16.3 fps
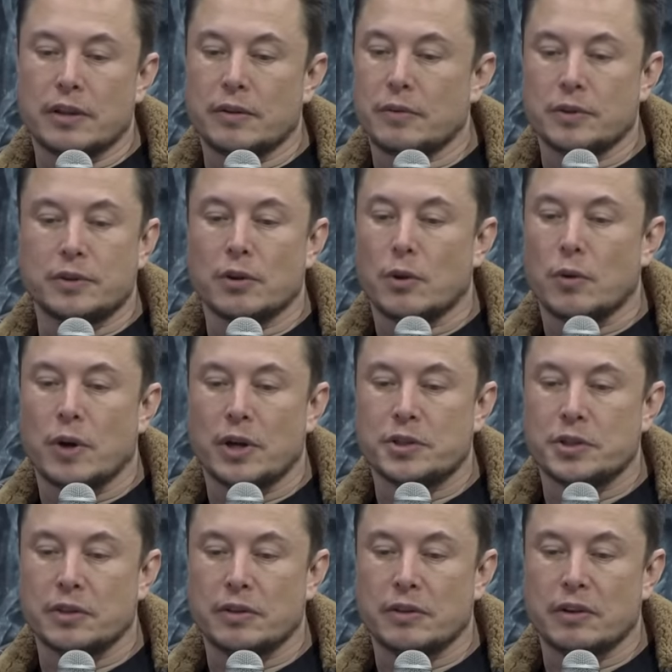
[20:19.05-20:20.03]
there's no
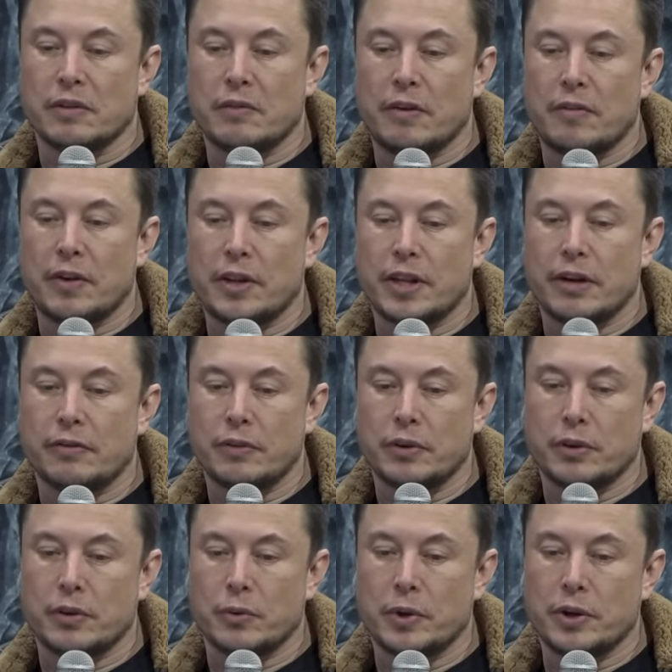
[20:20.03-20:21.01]
question in my mind that if
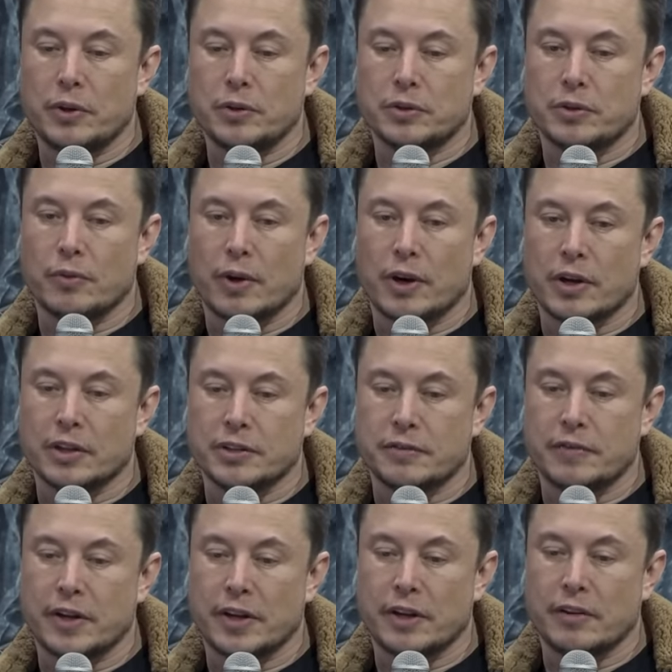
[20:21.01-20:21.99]
you could reuse the
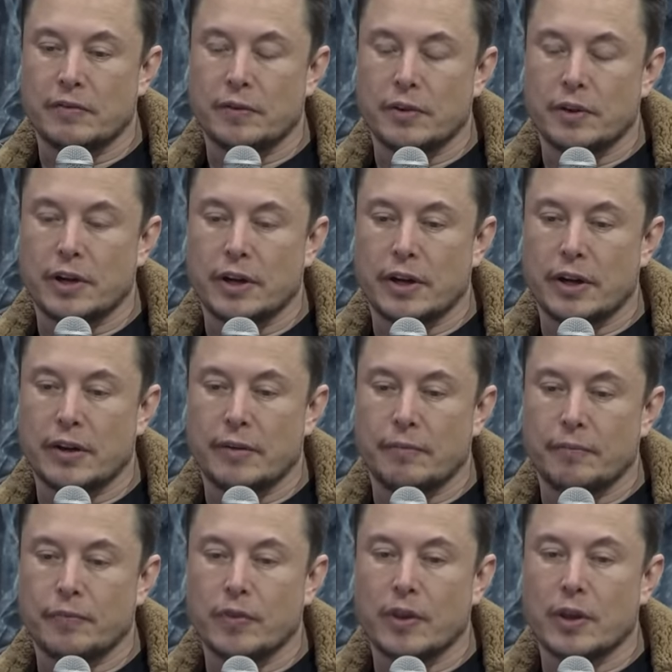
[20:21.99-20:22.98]
rockets, if,
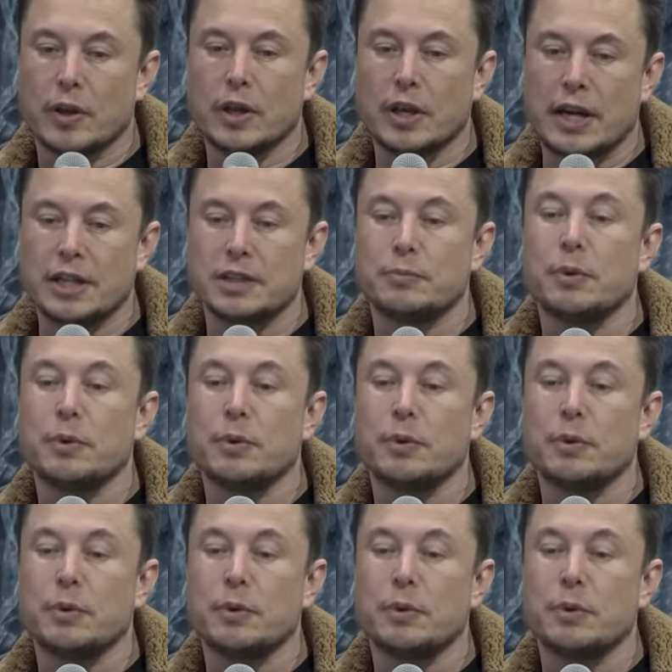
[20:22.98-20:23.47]
um, it, has